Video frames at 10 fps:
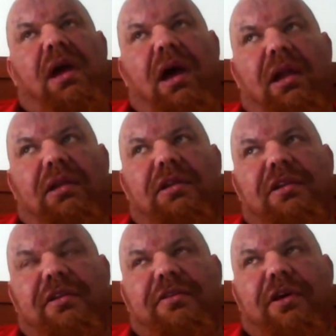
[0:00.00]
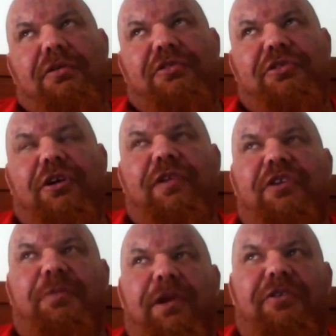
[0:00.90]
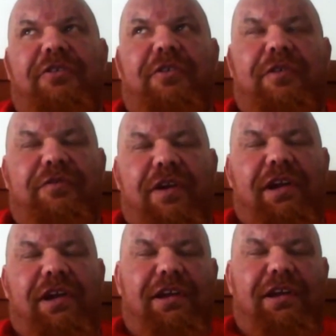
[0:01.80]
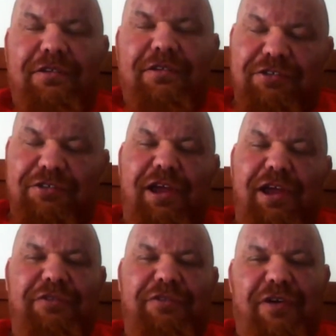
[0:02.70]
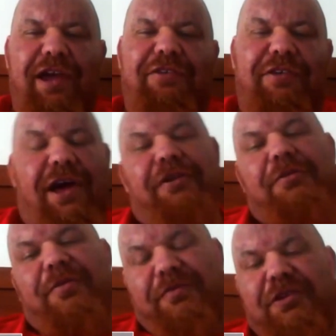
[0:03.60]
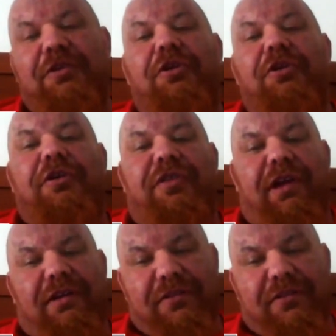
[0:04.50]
And those sort of experiences have a very strange effect on how you look at things.